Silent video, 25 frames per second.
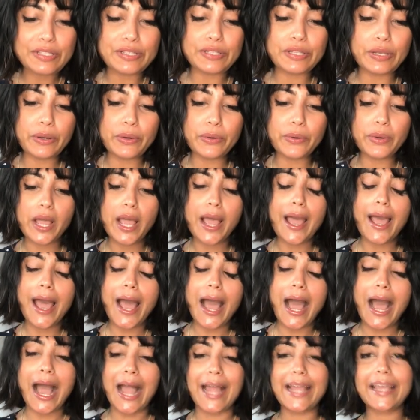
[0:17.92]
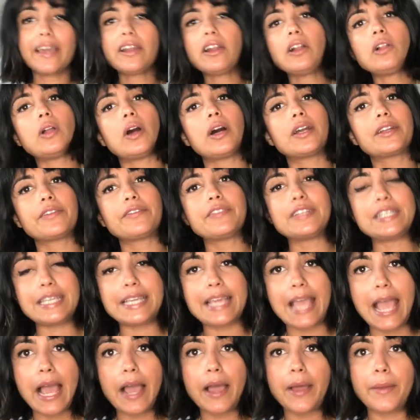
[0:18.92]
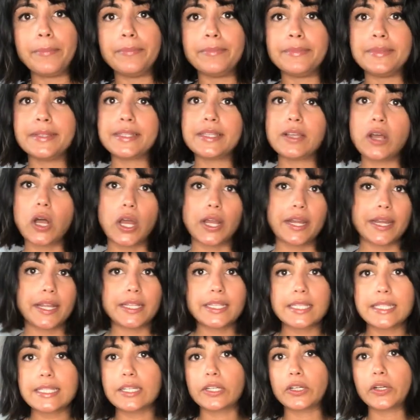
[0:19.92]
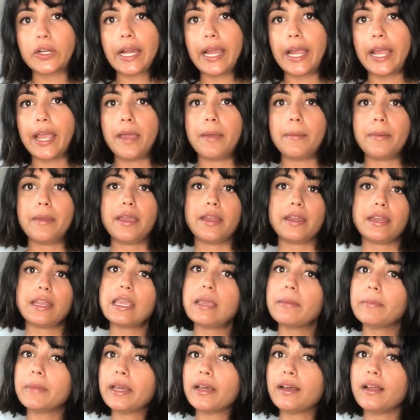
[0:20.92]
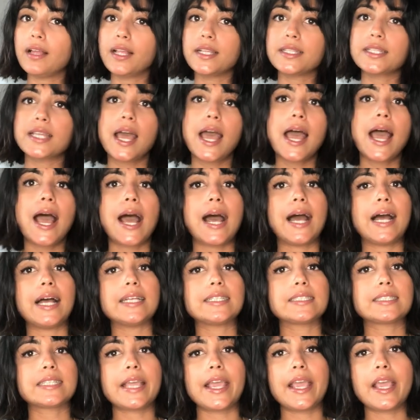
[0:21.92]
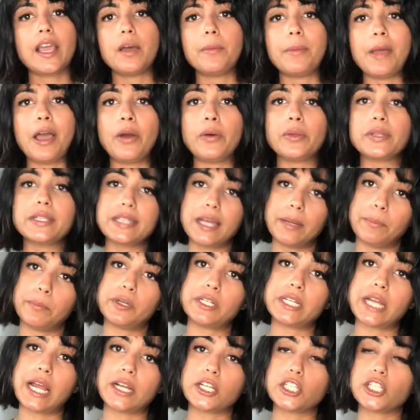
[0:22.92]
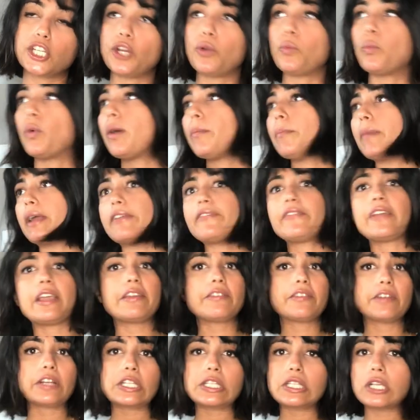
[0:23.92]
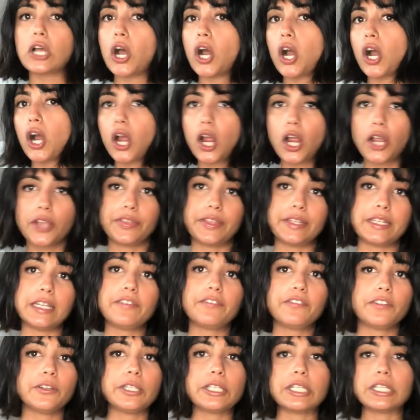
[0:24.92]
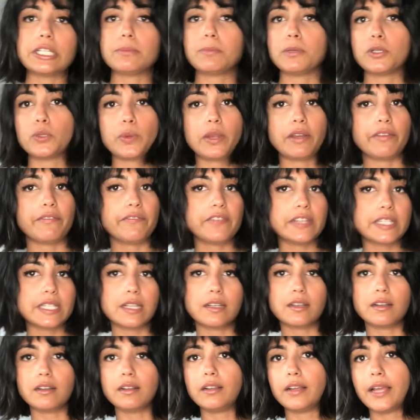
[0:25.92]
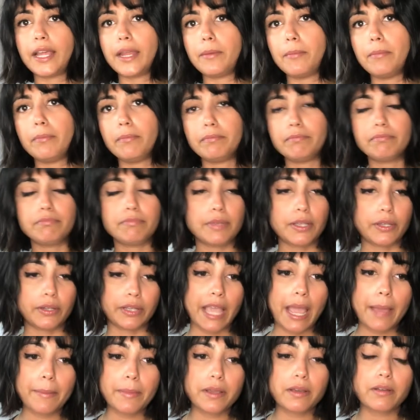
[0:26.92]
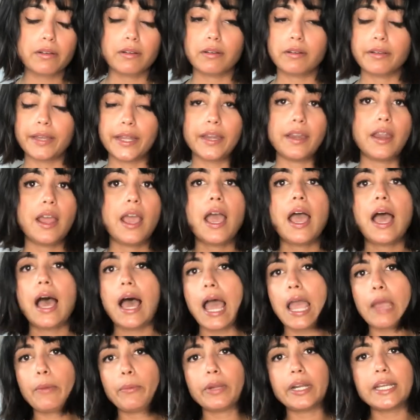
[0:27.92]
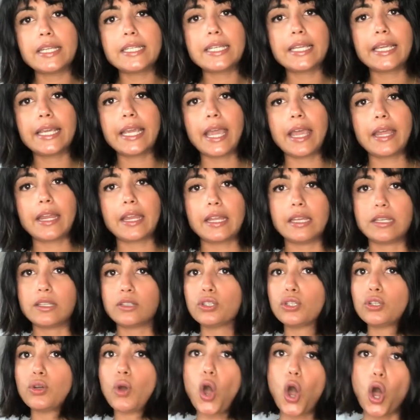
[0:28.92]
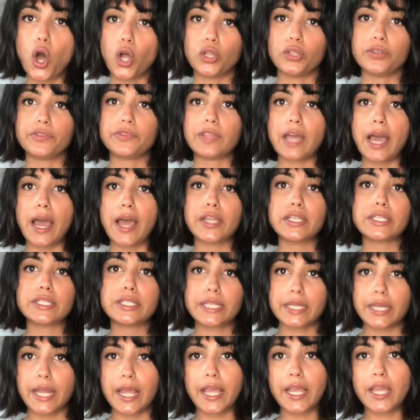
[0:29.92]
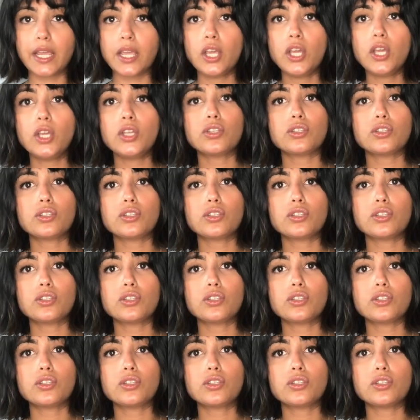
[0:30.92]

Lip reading: So I get a lot of DMs on Instagram and emails asking about sun protection, what my favorites are, the differences between physical and chemical, and I wanted to get into all of that today.